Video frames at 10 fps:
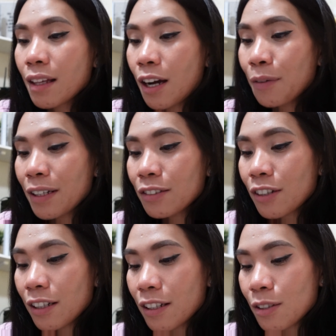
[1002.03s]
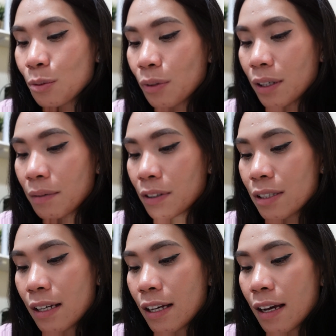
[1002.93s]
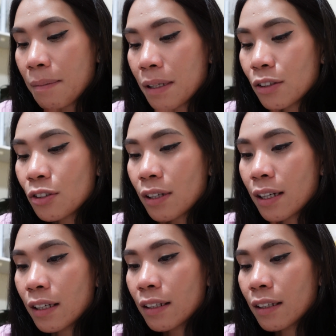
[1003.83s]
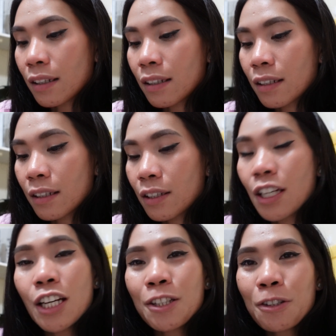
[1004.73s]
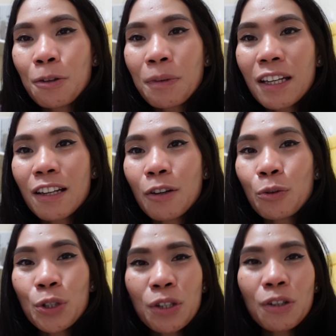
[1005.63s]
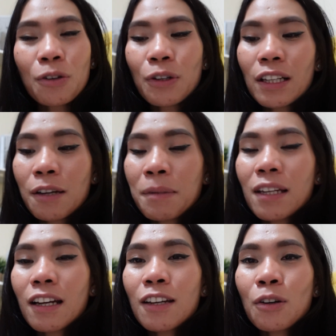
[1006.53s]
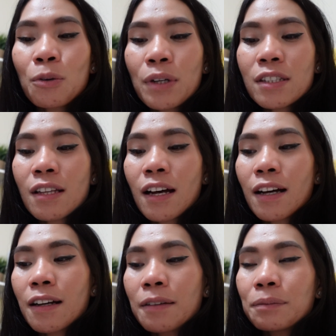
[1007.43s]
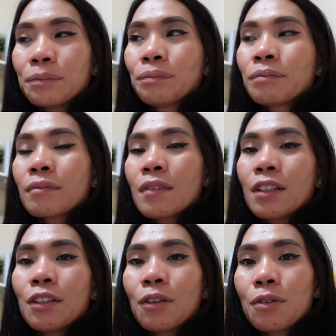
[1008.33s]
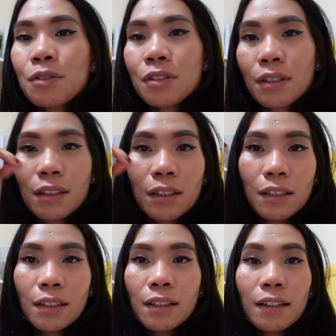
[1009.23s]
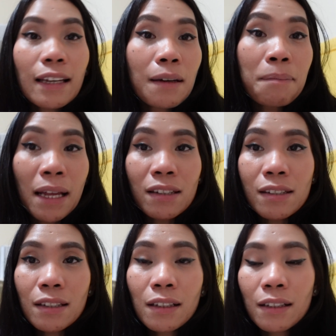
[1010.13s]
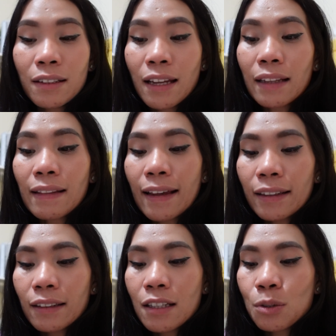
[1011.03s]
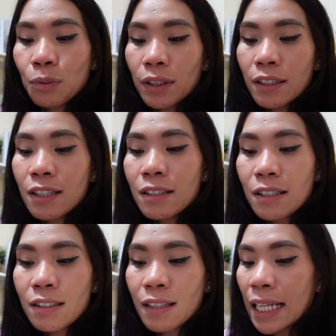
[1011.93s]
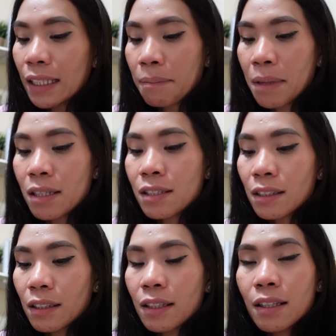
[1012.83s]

I want to try this one because I haven't tried you know what I mean. I always have those like a pencil, not like this one. This is not a pencil.